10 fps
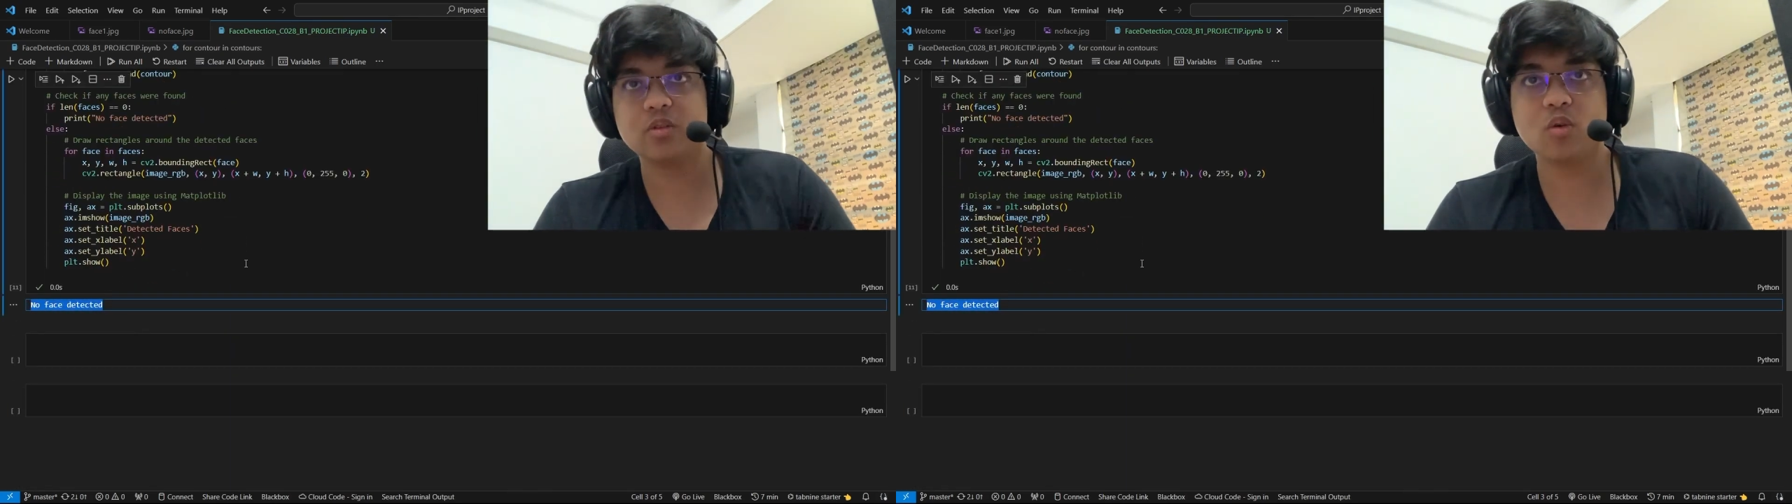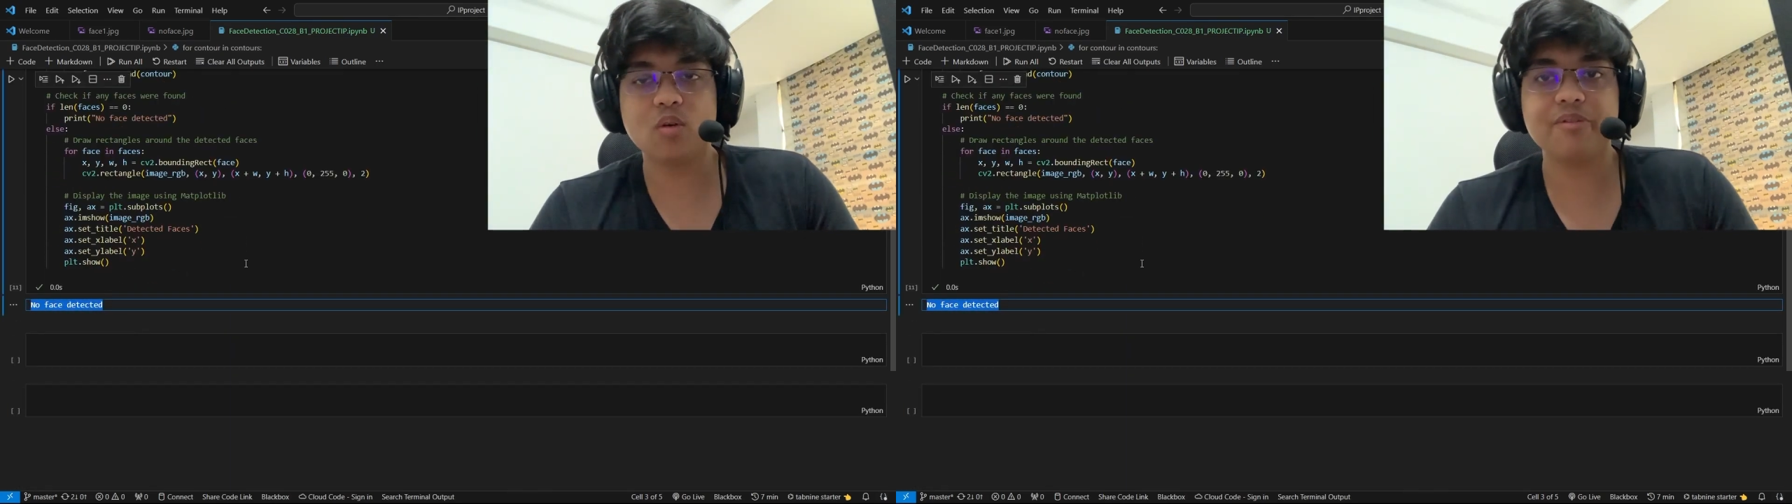
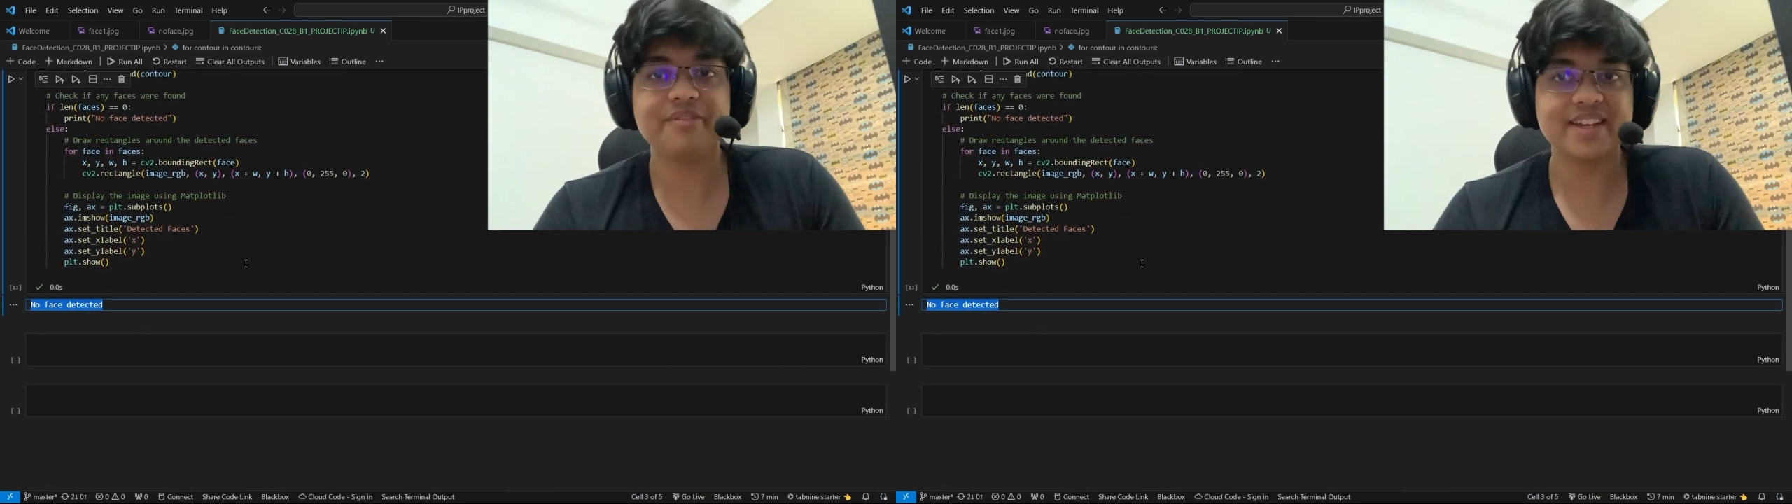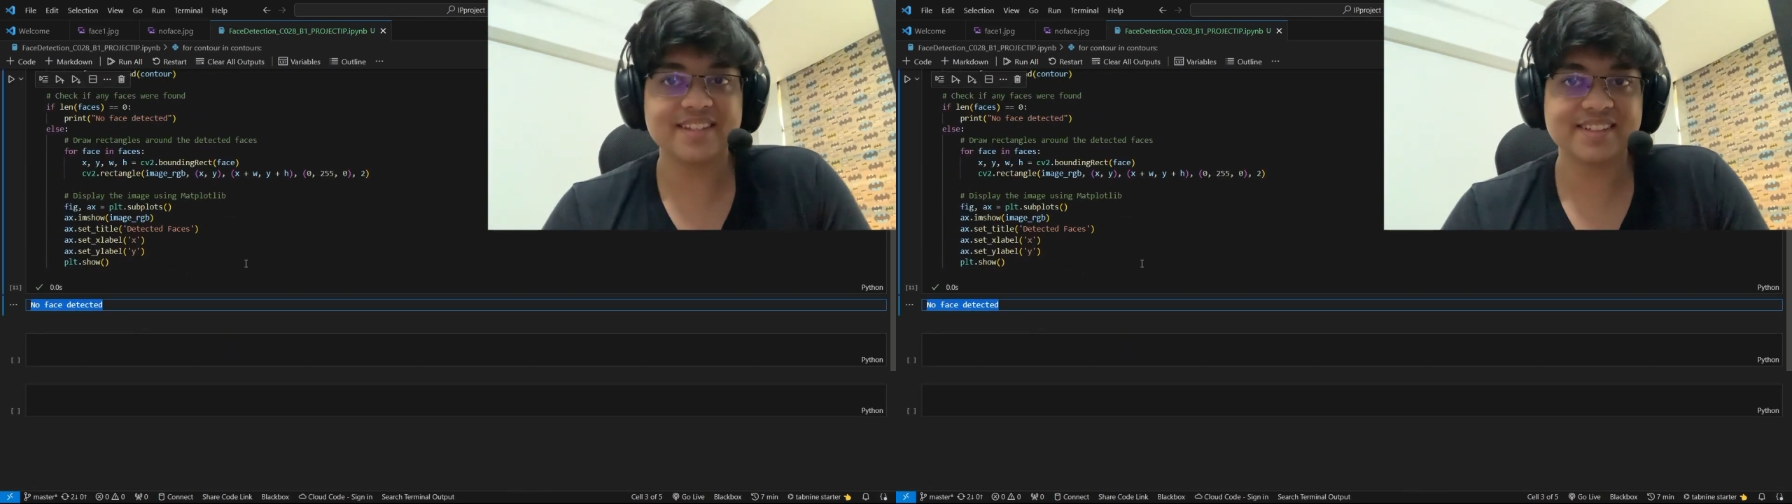no
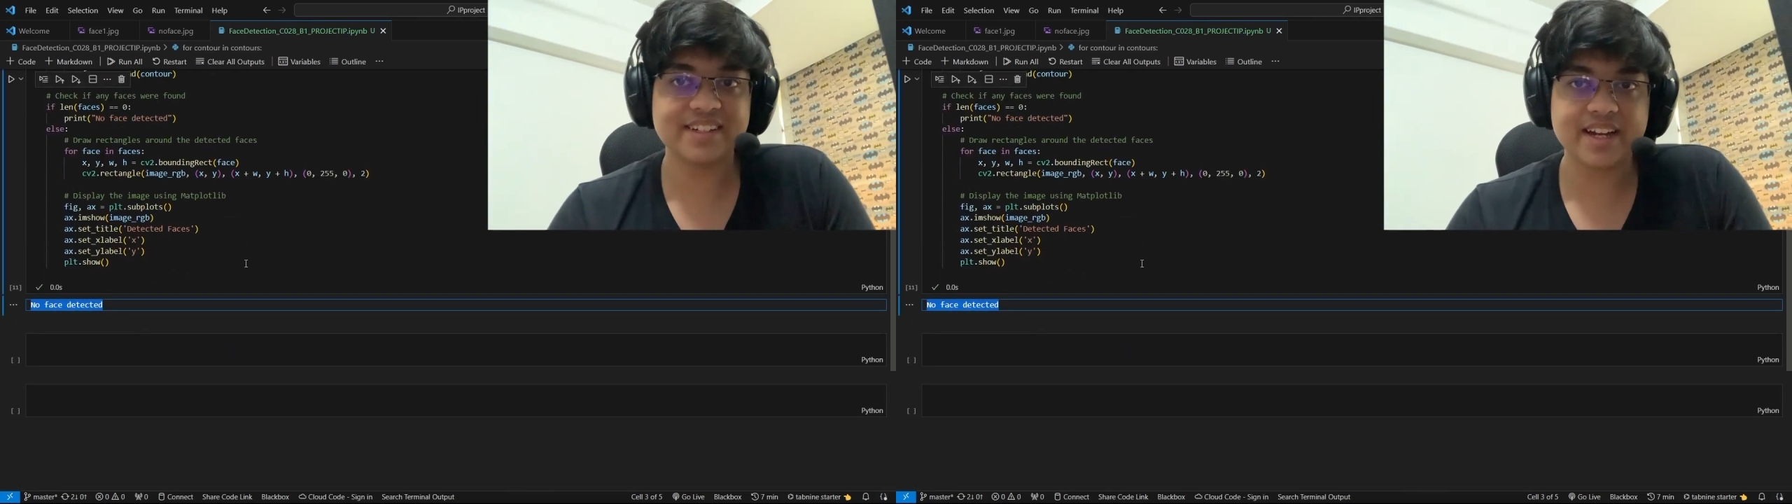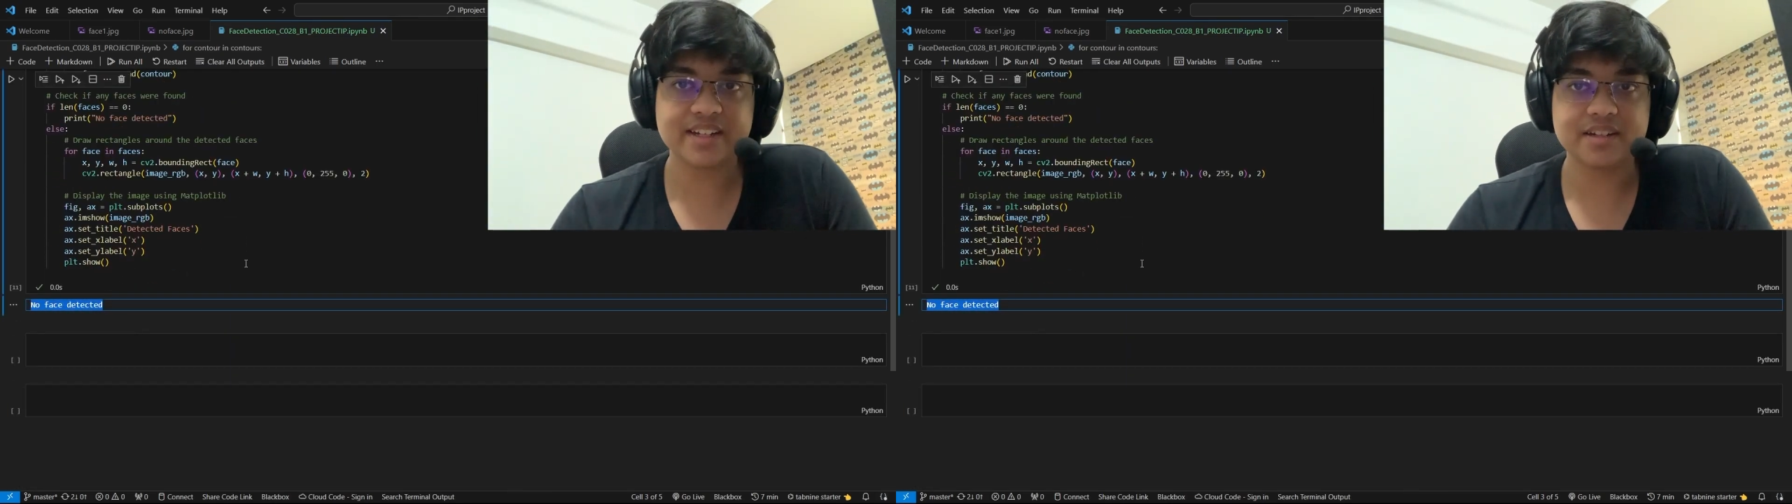
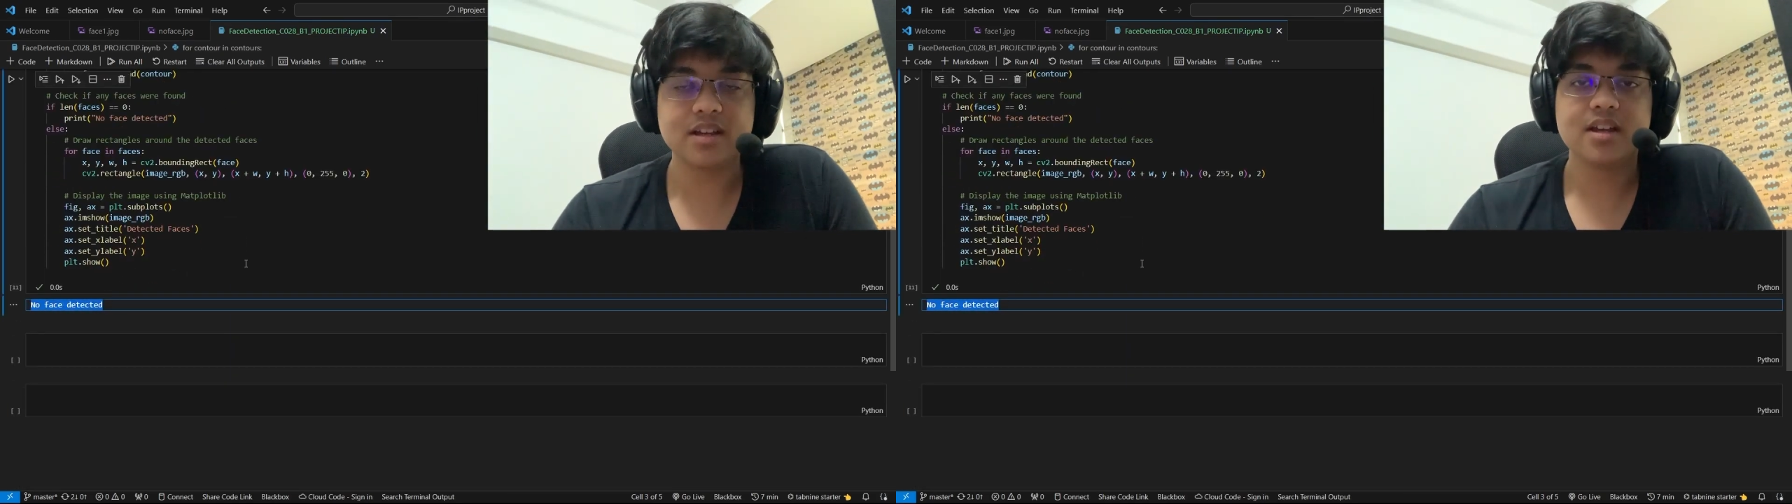detected.